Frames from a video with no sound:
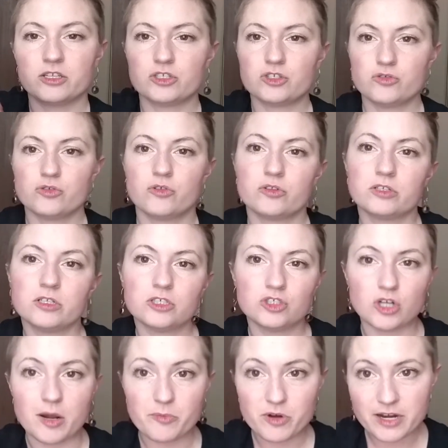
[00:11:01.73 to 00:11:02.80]
do you know the little
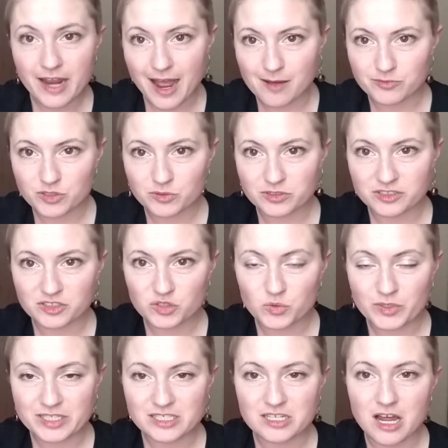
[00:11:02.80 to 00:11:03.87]
dropper caps with the
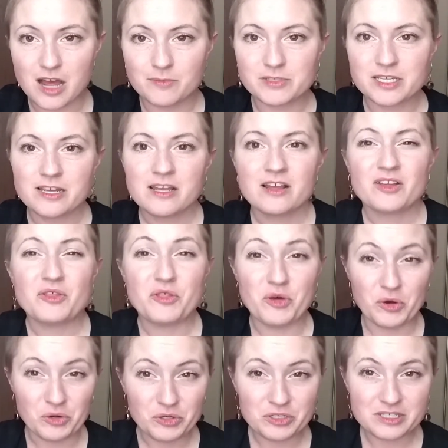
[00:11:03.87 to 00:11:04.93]
squeeze tops?
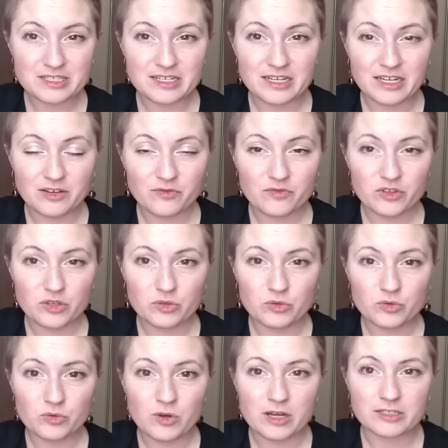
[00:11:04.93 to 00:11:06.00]
Those, if
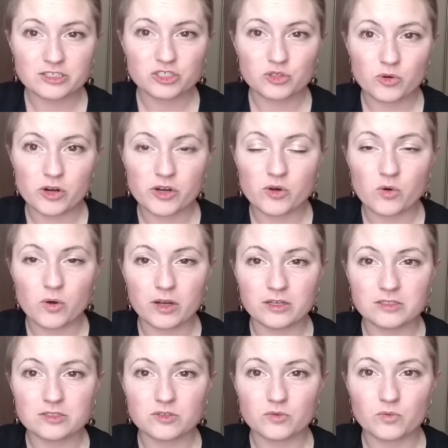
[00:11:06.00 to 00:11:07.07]
you store your
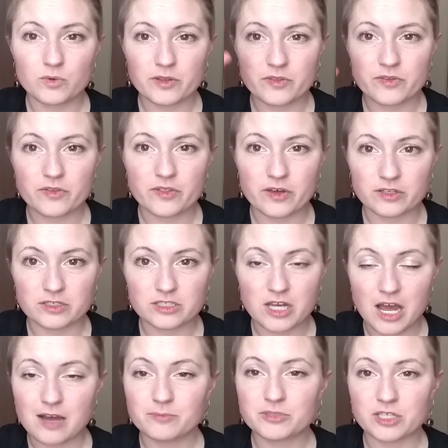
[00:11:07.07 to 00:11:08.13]
oils with the
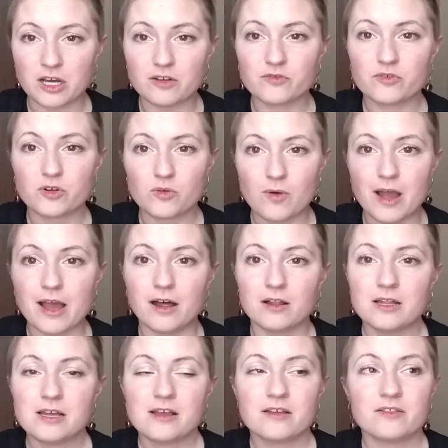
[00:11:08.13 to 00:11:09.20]
tops on for a
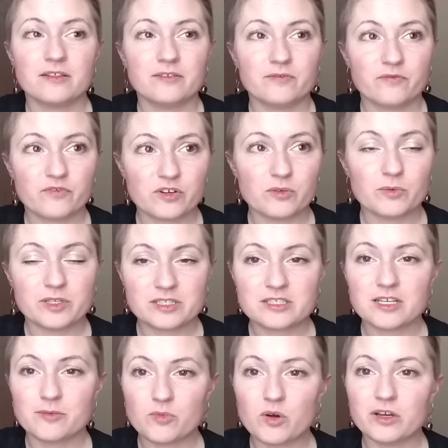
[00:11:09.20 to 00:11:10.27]
while, with
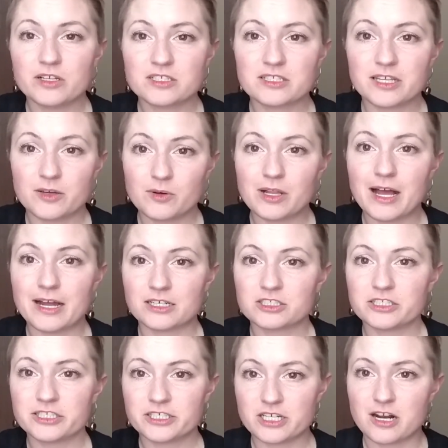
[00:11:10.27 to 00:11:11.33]
some oils, they will
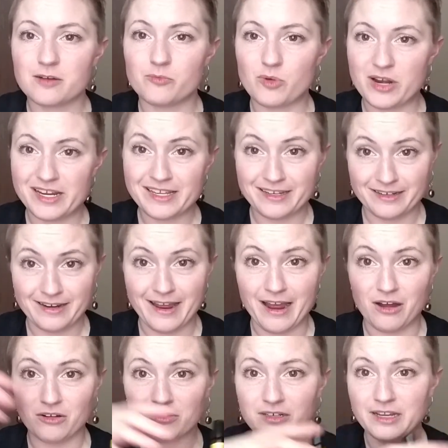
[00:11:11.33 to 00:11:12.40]
actually start breaking
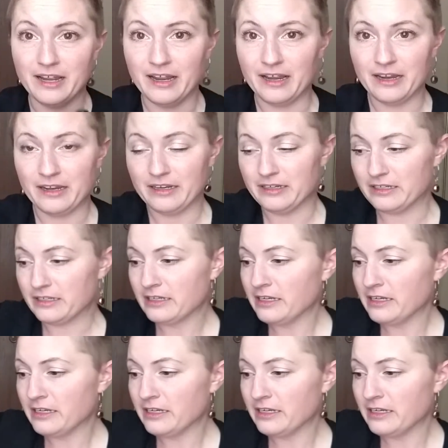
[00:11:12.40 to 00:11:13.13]
down. And